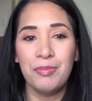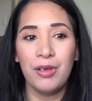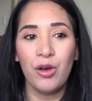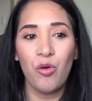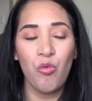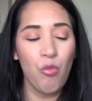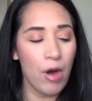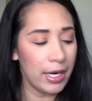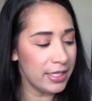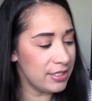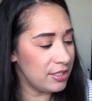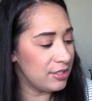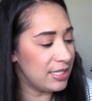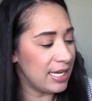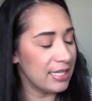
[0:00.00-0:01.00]
wanted
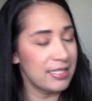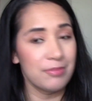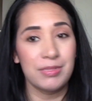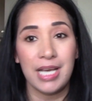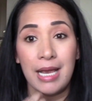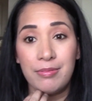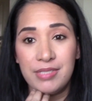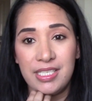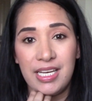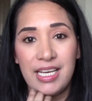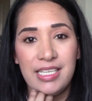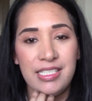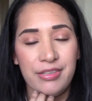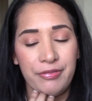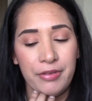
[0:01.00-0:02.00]
to take some time today
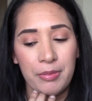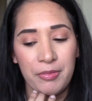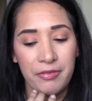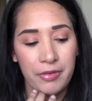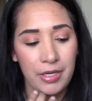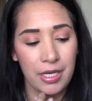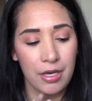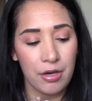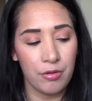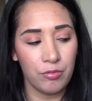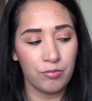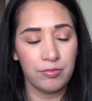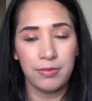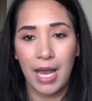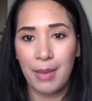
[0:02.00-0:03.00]
to film a video
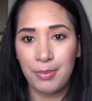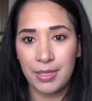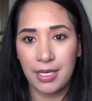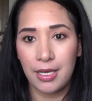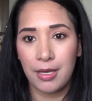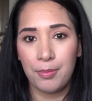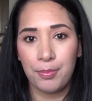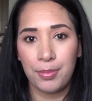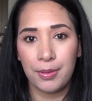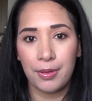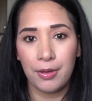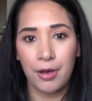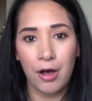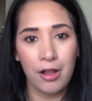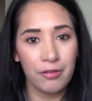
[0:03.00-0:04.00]
wrapping up
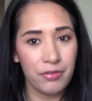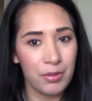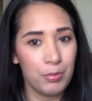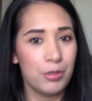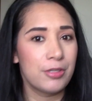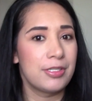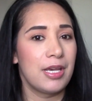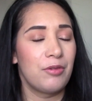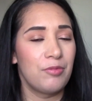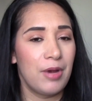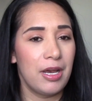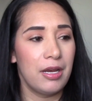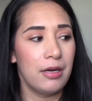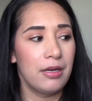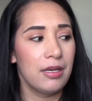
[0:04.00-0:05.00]
all of the books I
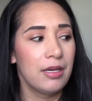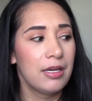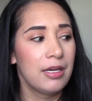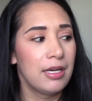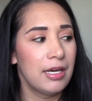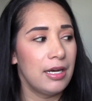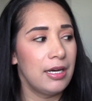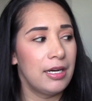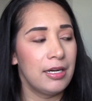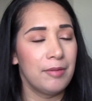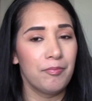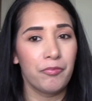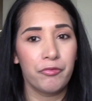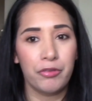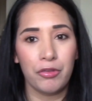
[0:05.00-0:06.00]
read
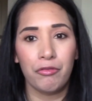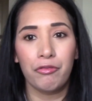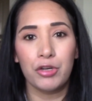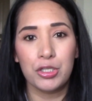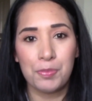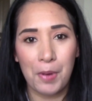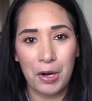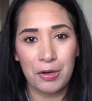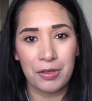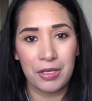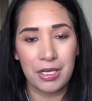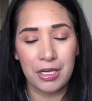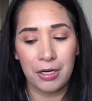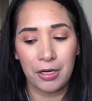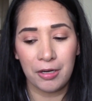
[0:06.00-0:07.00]
for the first part of the
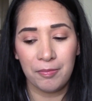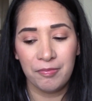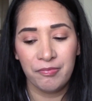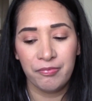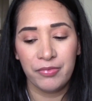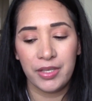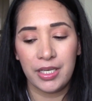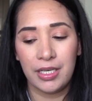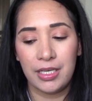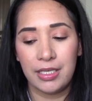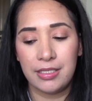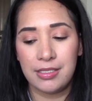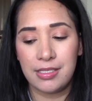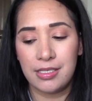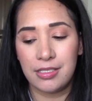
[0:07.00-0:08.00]
year.
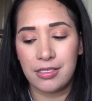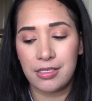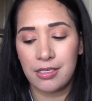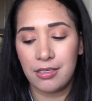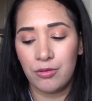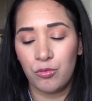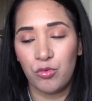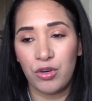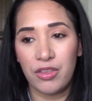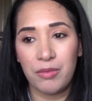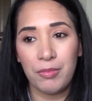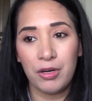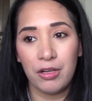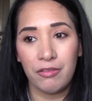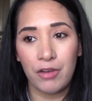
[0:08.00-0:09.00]
And since we're in the
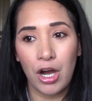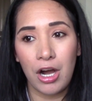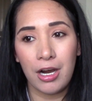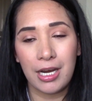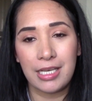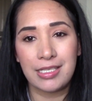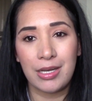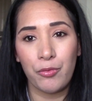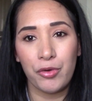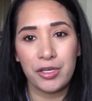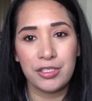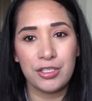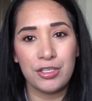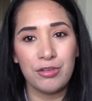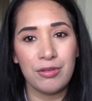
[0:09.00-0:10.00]
middle of August, I wanted
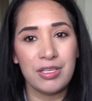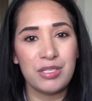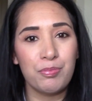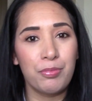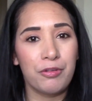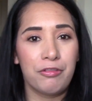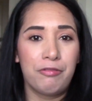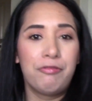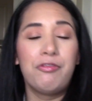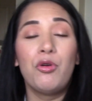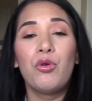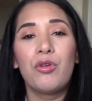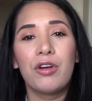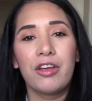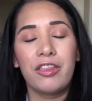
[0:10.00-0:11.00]
to do this
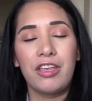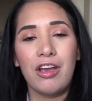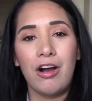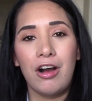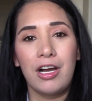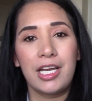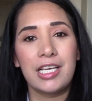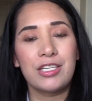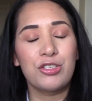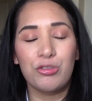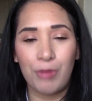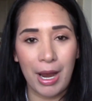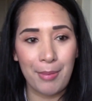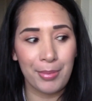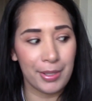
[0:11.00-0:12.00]
before the August
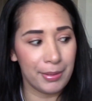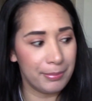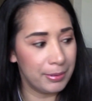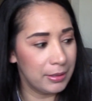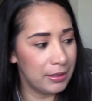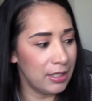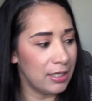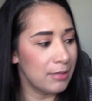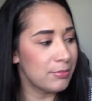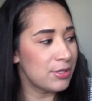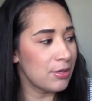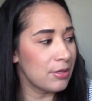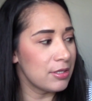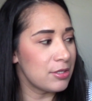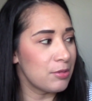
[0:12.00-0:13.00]
wrap up. So
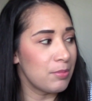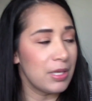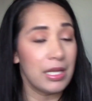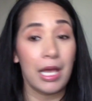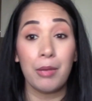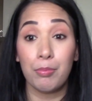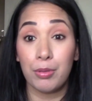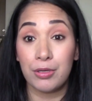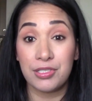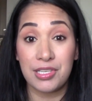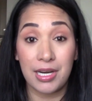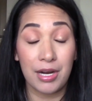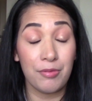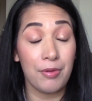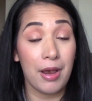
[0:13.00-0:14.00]
this will be like books that
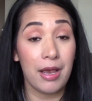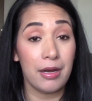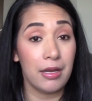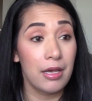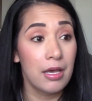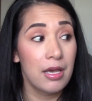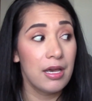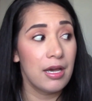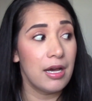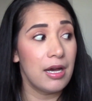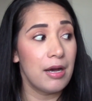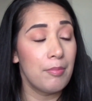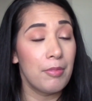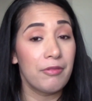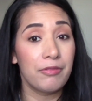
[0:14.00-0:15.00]
I read
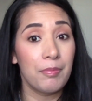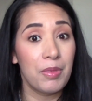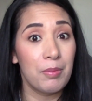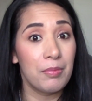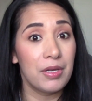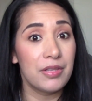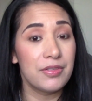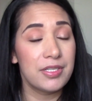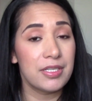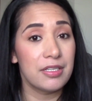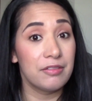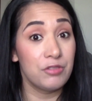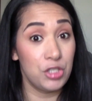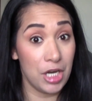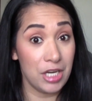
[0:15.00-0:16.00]
from the months
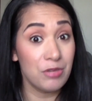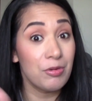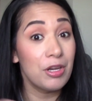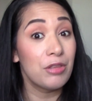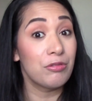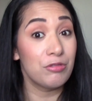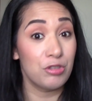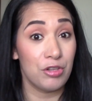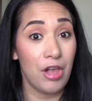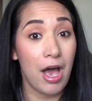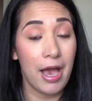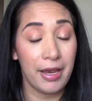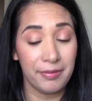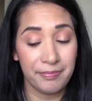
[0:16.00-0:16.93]
of January through July.